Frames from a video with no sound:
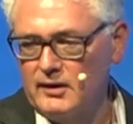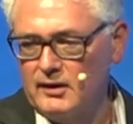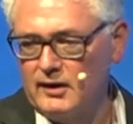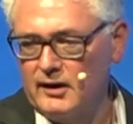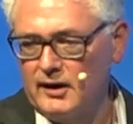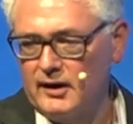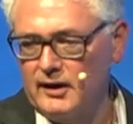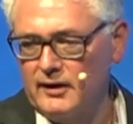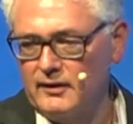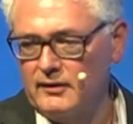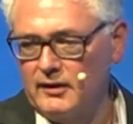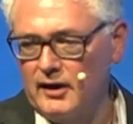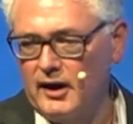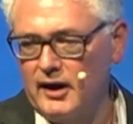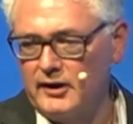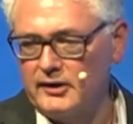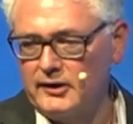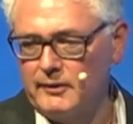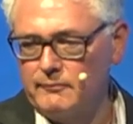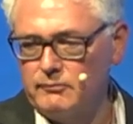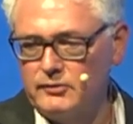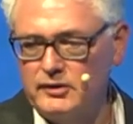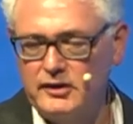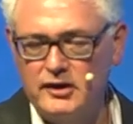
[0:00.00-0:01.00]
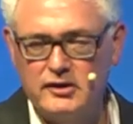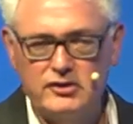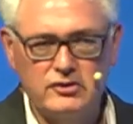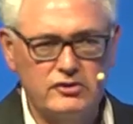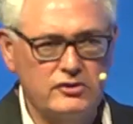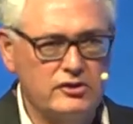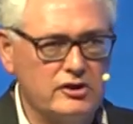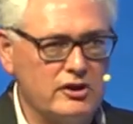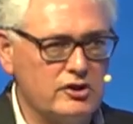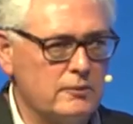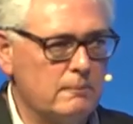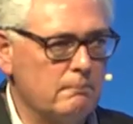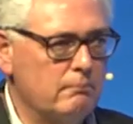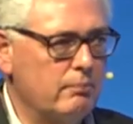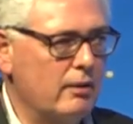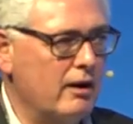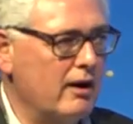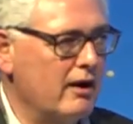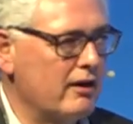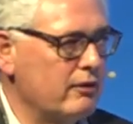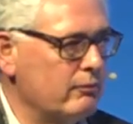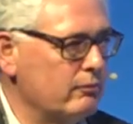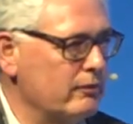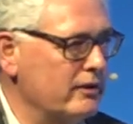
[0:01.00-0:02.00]
And adaptation
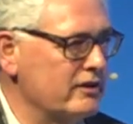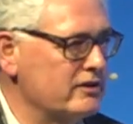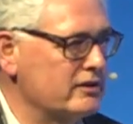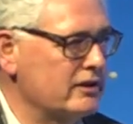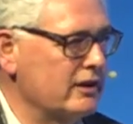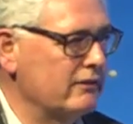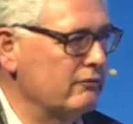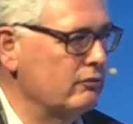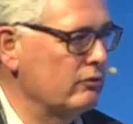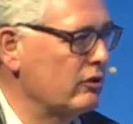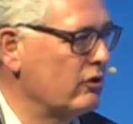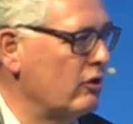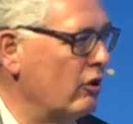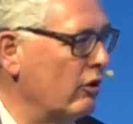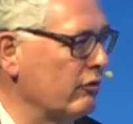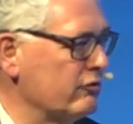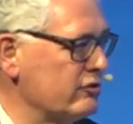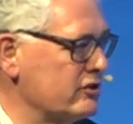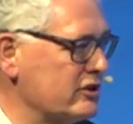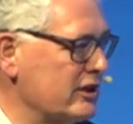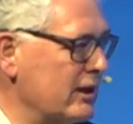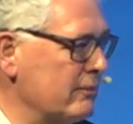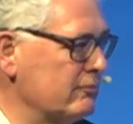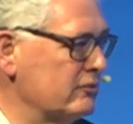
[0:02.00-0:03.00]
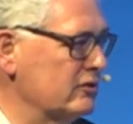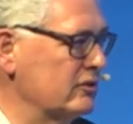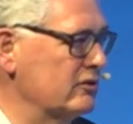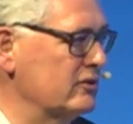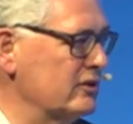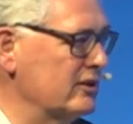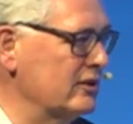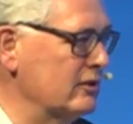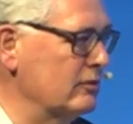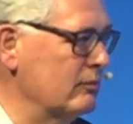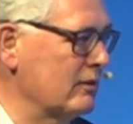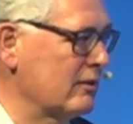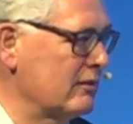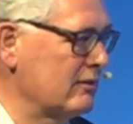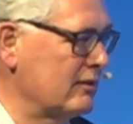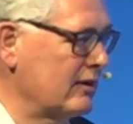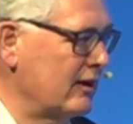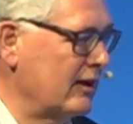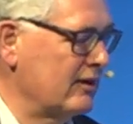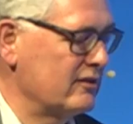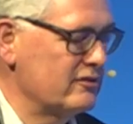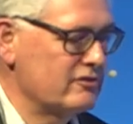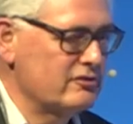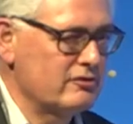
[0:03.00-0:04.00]
pathways give you a concept to deal with
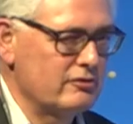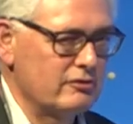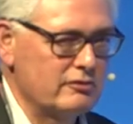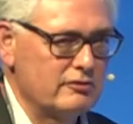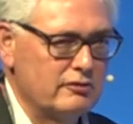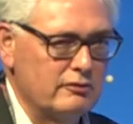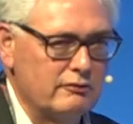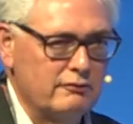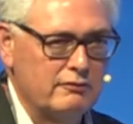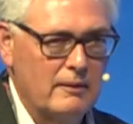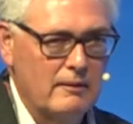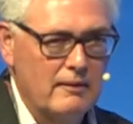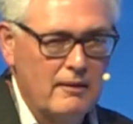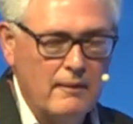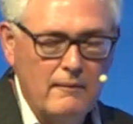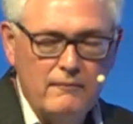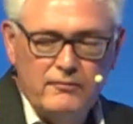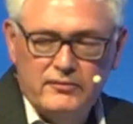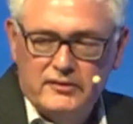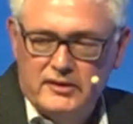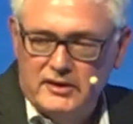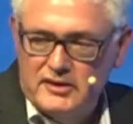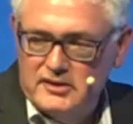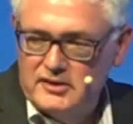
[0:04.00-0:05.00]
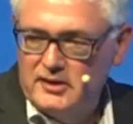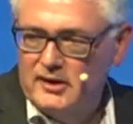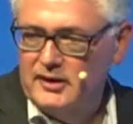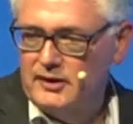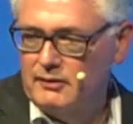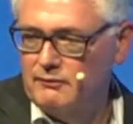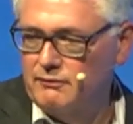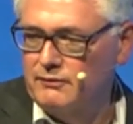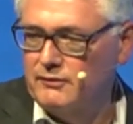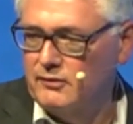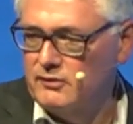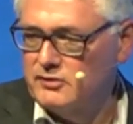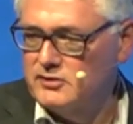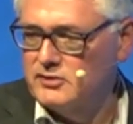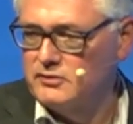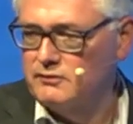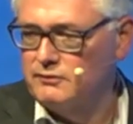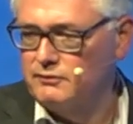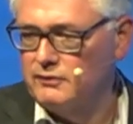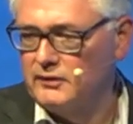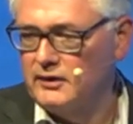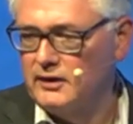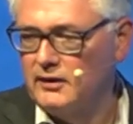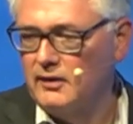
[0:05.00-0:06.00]
that sort of design
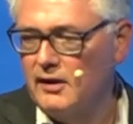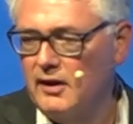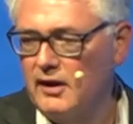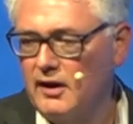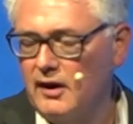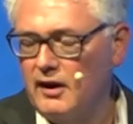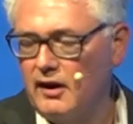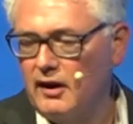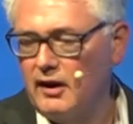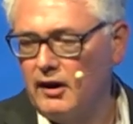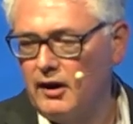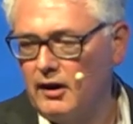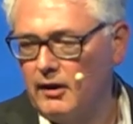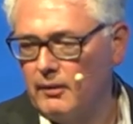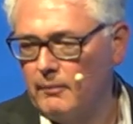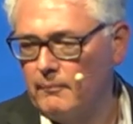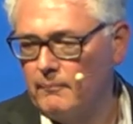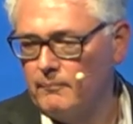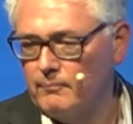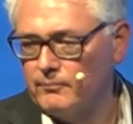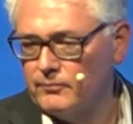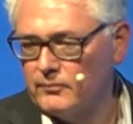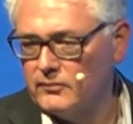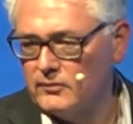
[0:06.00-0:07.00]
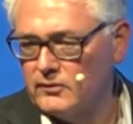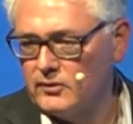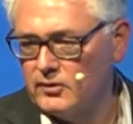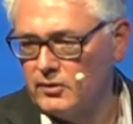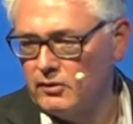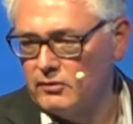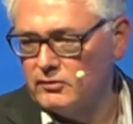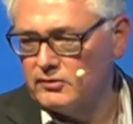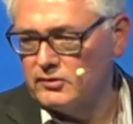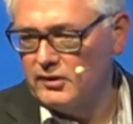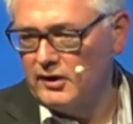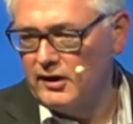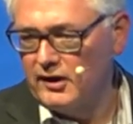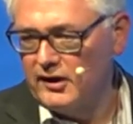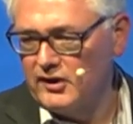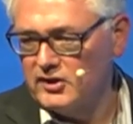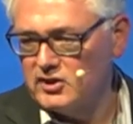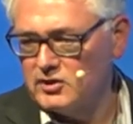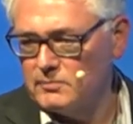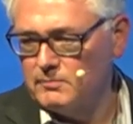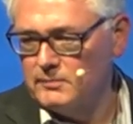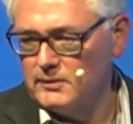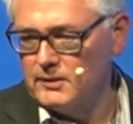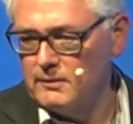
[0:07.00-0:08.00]
philosophy. Dr.
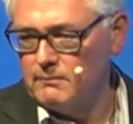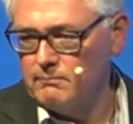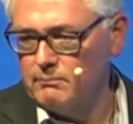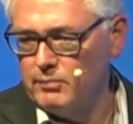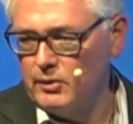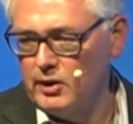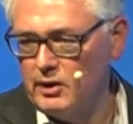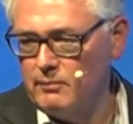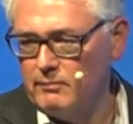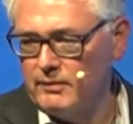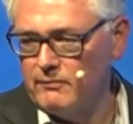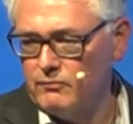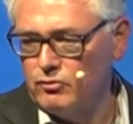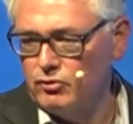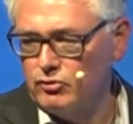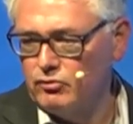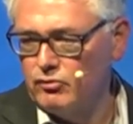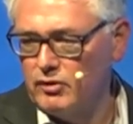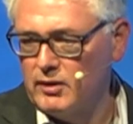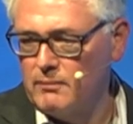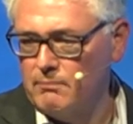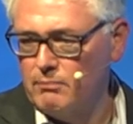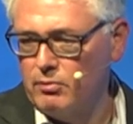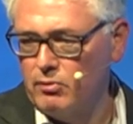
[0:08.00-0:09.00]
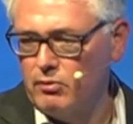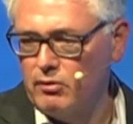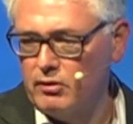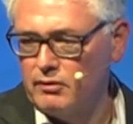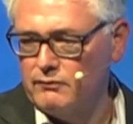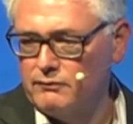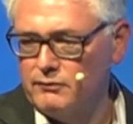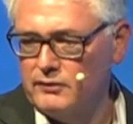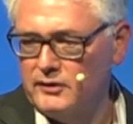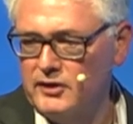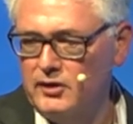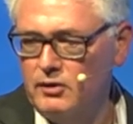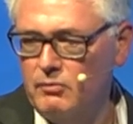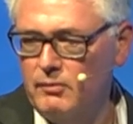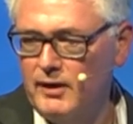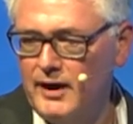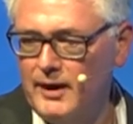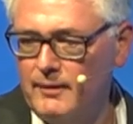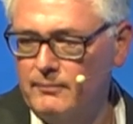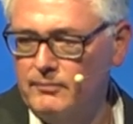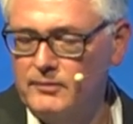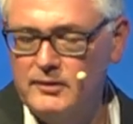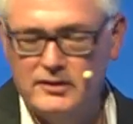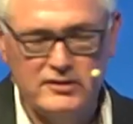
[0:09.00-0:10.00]
Hashmi at Birmingham wrote a report for the
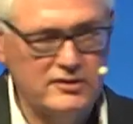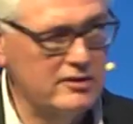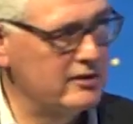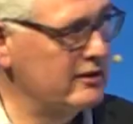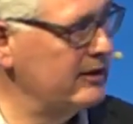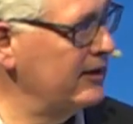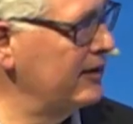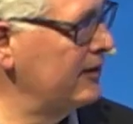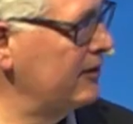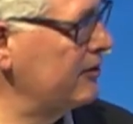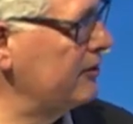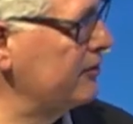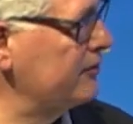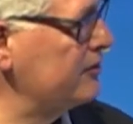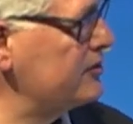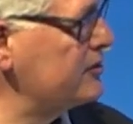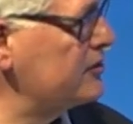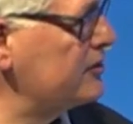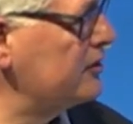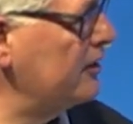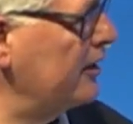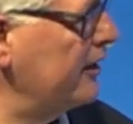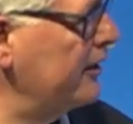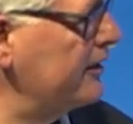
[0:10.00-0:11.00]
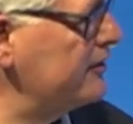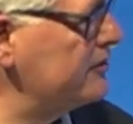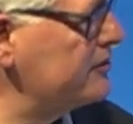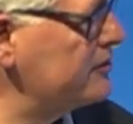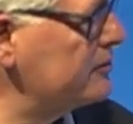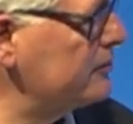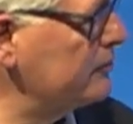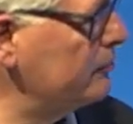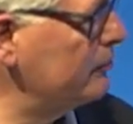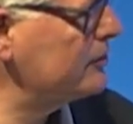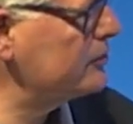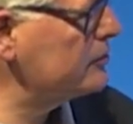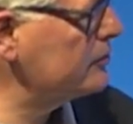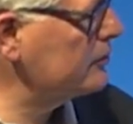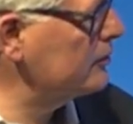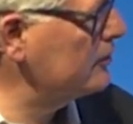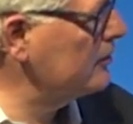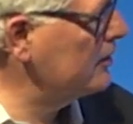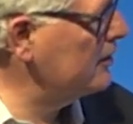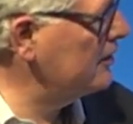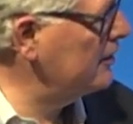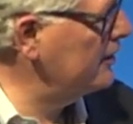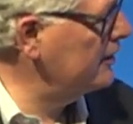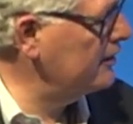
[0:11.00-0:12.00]
UN. There's a link on the slides which you
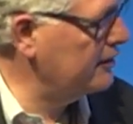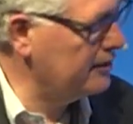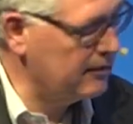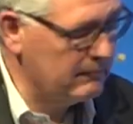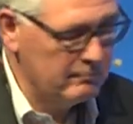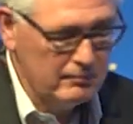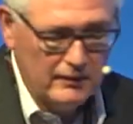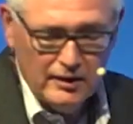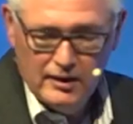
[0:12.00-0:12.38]
can click,